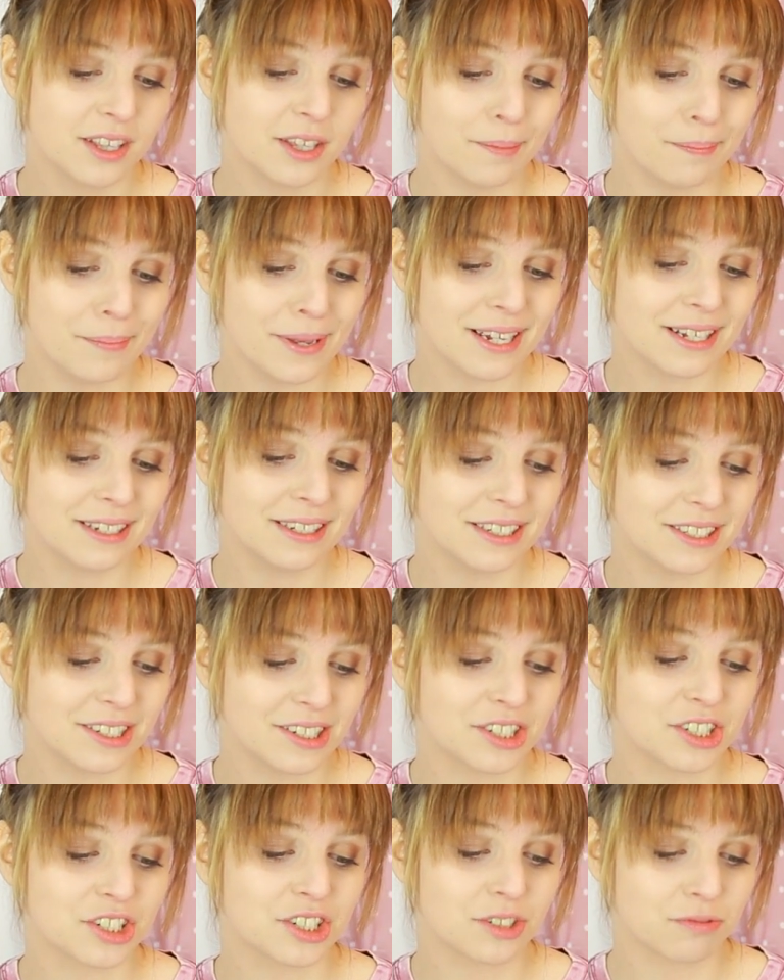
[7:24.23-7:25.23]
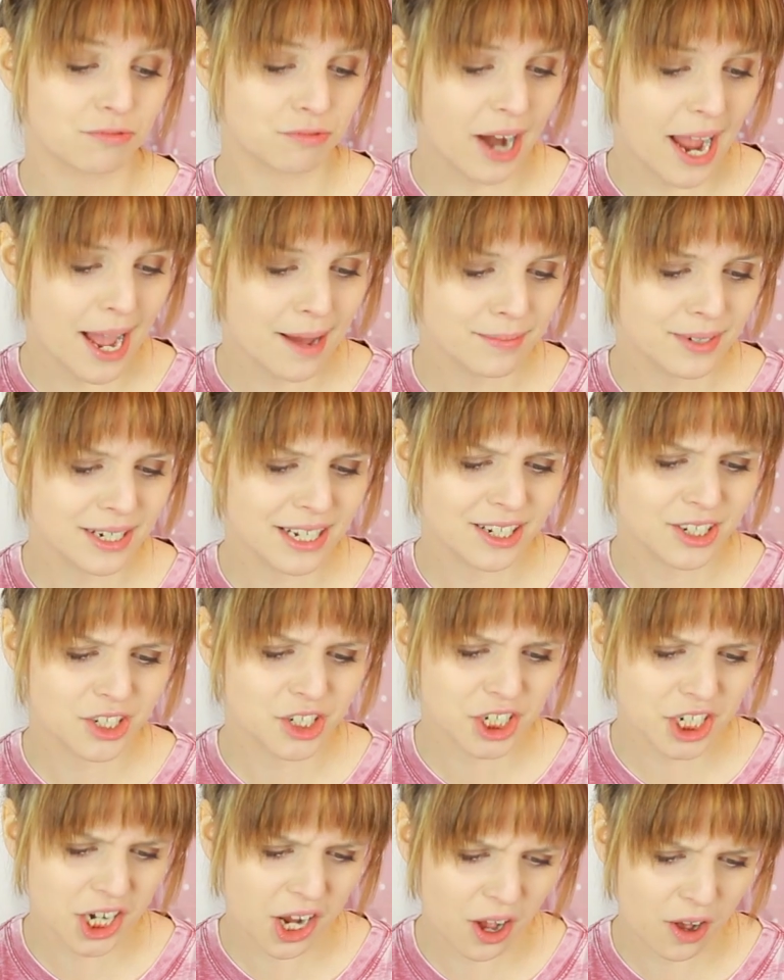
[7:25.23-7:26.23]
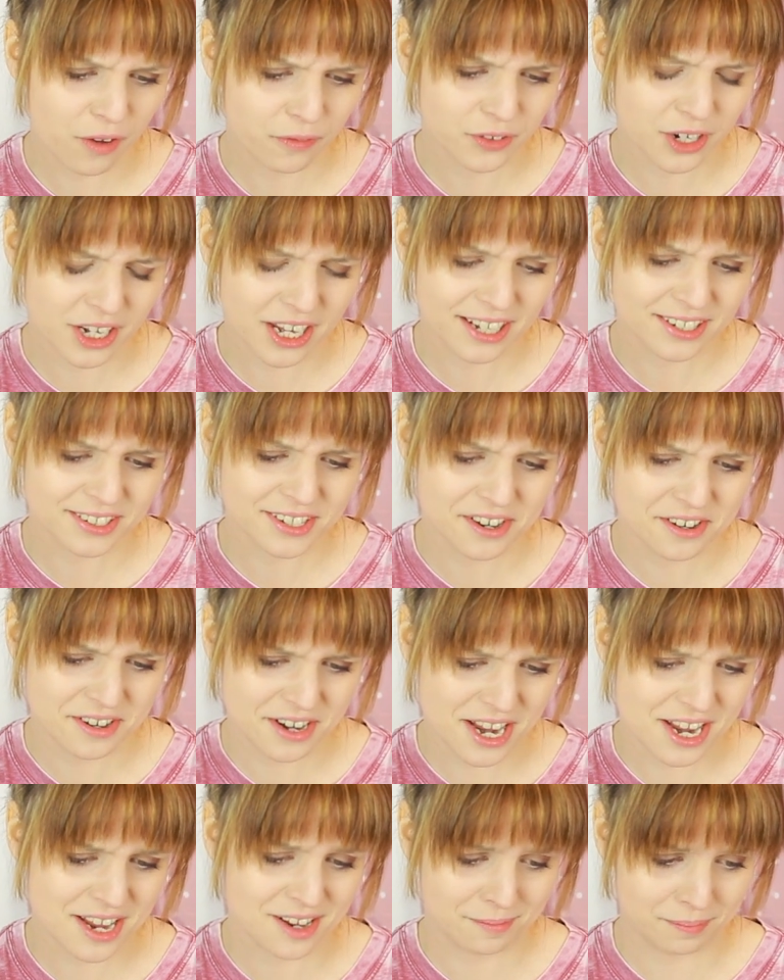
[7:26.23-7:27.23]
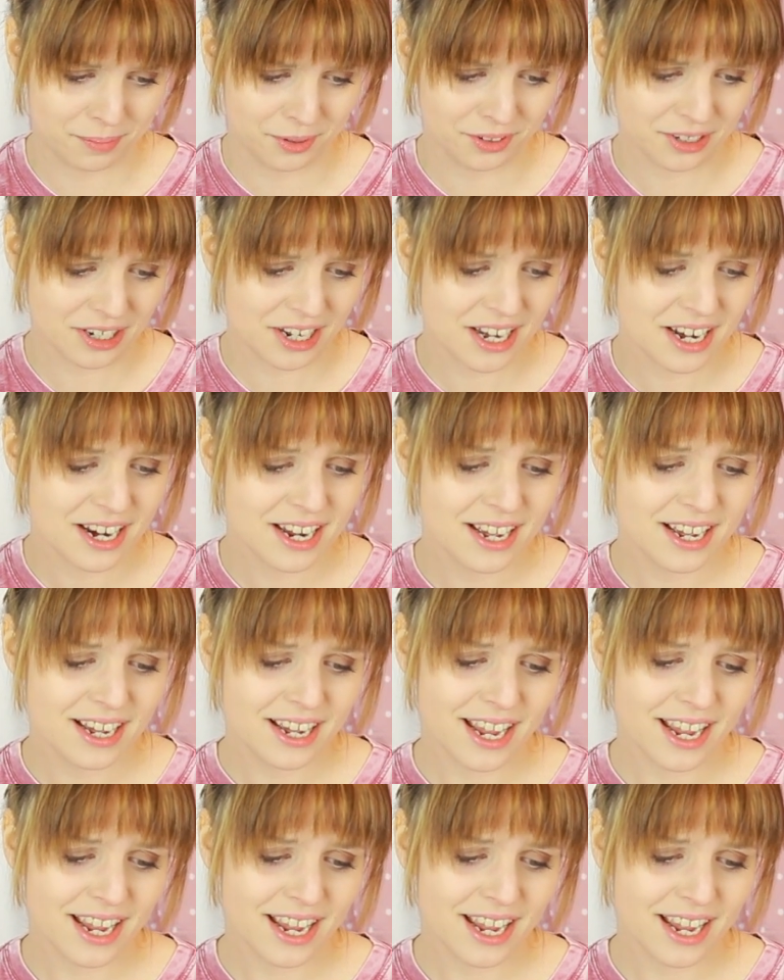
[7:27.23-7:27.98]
the big lizard rammed its shaft against her naked body.